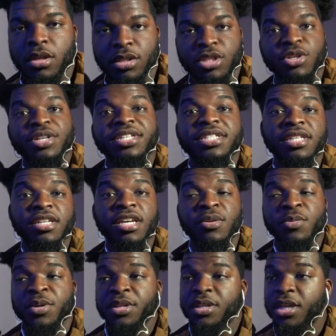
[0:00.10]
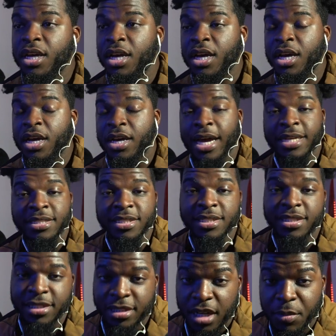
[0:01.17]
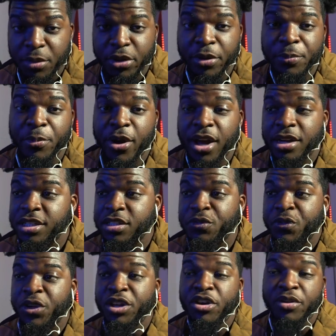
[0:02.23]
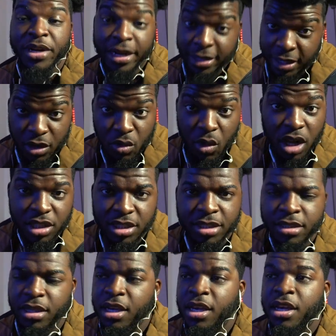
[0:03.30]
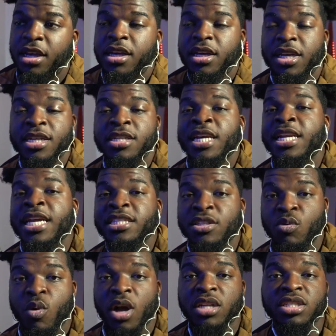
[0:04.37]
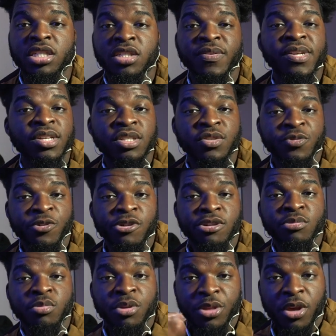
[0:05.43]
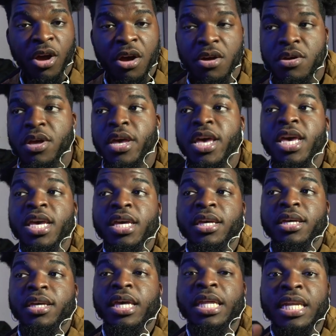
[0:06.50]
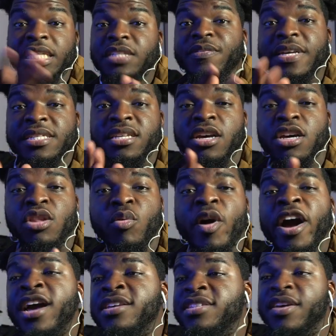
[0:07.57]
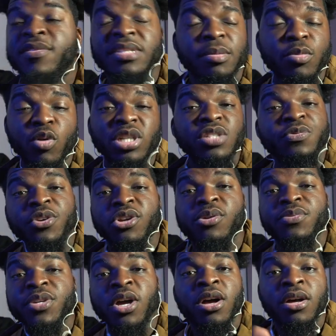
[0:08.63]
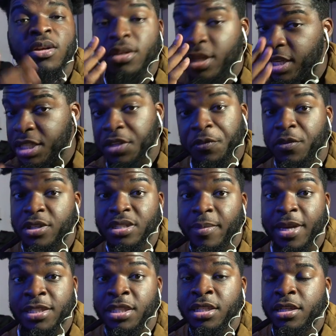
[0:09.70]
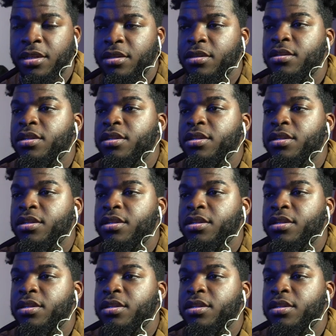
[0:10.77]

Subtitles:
So this is a good one. I just stumbled upon this video and I didn't watch it because I like to watch these videos first with y'all. Unless if I say otherwise, every time I watch a video with y'all, it's the first time I've seen it.